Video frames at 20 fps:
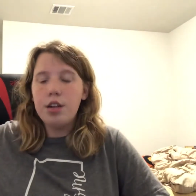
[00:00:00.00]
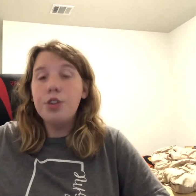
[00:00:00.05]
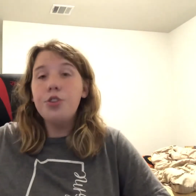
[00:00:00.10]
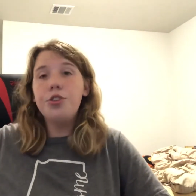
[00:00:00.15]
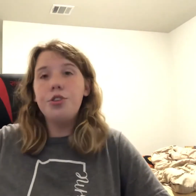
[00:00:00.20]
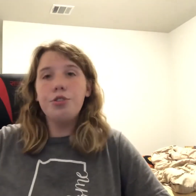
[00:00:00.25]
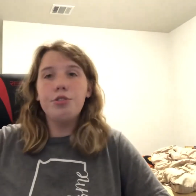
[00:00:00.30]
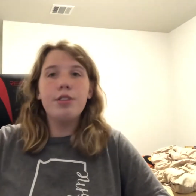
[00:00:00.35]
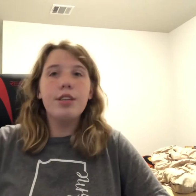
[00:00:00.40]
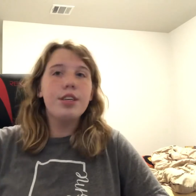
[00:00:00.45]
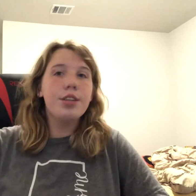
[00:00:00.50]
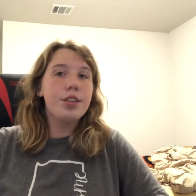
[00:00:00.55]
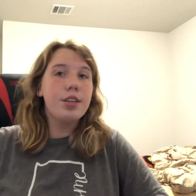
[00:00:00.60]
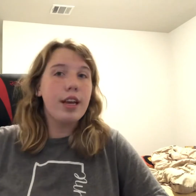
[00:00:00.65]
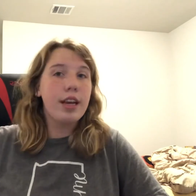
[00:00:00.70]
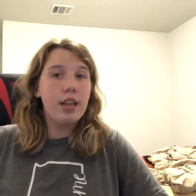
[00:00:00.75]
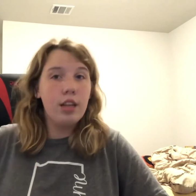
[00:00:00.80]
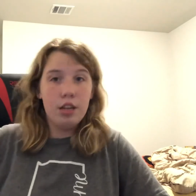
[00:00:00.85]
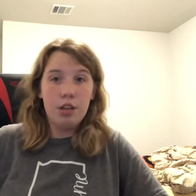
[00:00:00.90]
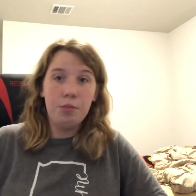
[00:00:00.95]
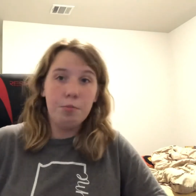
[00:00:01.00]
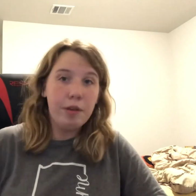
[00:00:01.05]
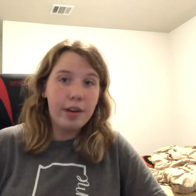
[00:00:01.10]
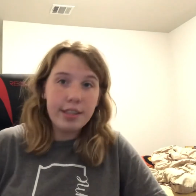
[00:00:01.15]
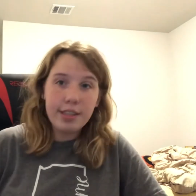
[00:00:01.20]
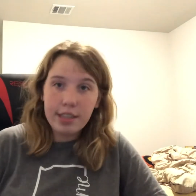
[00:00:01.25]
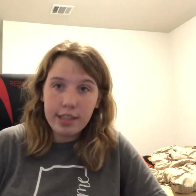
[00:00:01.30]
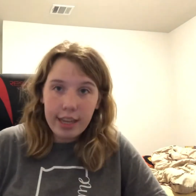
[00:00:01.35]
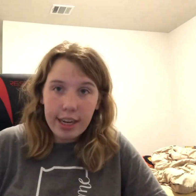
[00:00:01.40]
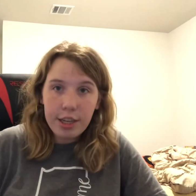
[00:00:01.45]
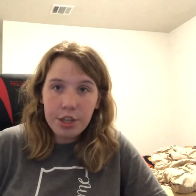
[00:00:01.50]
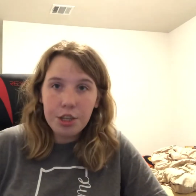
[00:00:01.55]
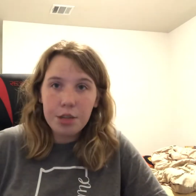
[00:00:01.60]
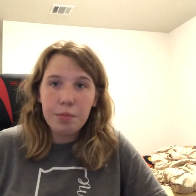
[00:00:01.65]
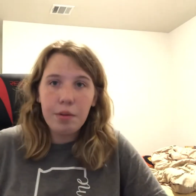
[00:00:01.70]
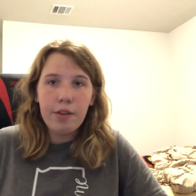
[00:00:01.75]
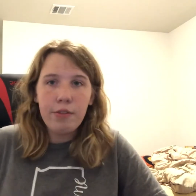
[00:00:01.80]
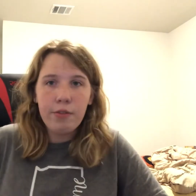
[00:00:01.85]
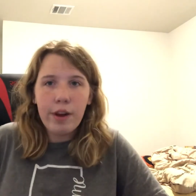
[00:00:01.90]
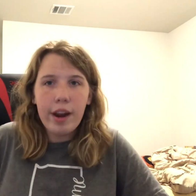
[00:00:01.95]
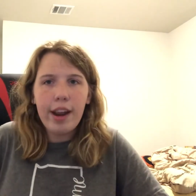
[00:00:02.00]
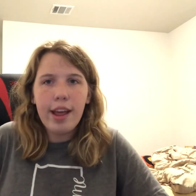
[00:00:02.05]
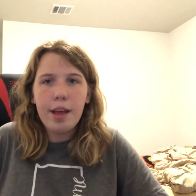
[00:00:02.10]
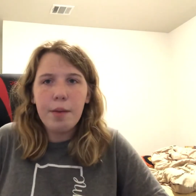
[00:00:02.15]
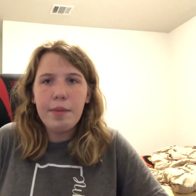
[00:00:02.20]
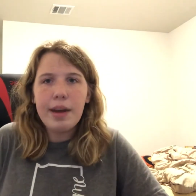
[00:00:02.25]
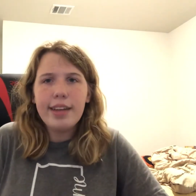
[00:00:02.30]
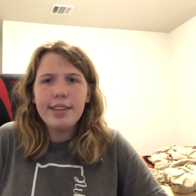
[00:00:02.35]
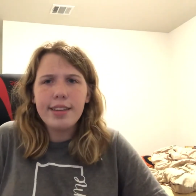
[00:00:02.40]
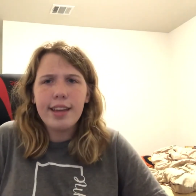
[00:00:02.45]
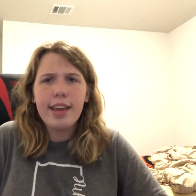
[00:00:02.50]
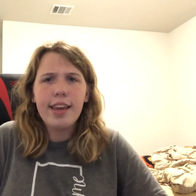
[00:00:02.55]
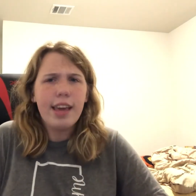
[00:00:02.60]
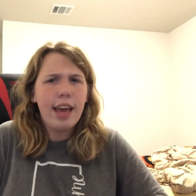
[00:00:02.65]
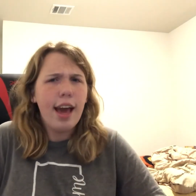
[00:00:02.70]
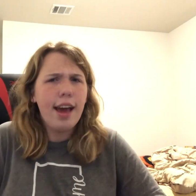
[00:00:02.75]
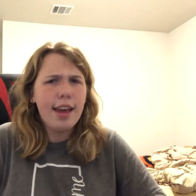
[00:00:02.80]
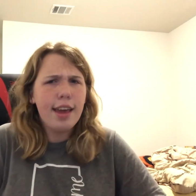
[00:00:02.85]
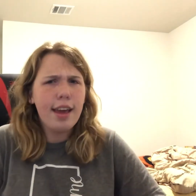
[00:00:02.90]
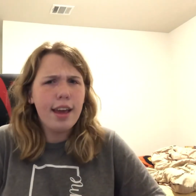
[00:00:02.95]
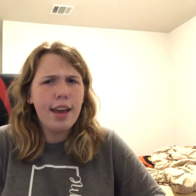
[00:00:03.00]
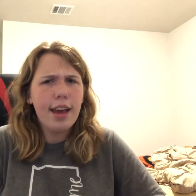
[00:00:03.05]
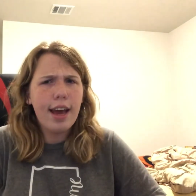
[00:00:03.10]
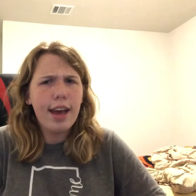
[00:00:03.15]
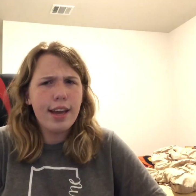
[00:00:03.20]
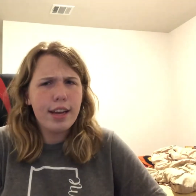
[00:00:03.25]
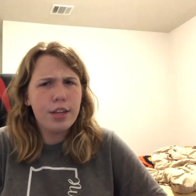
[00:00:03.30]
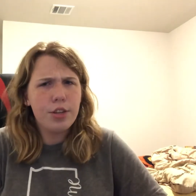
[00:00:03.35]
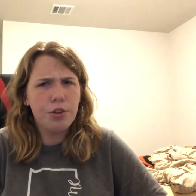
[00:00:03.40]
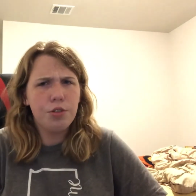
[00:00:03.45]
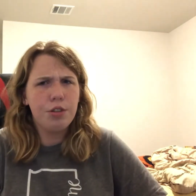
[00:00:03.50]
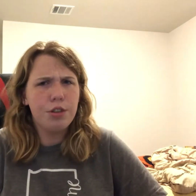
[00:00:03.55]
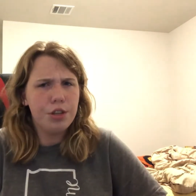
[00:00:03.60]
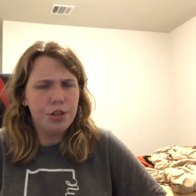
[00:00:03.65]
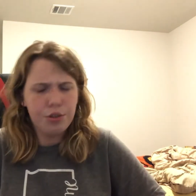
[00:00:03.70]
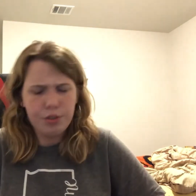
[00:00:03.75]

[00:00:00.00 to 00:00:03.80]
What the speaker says: do this little presentation by Friday. And Matt's like, yeah, I could totally do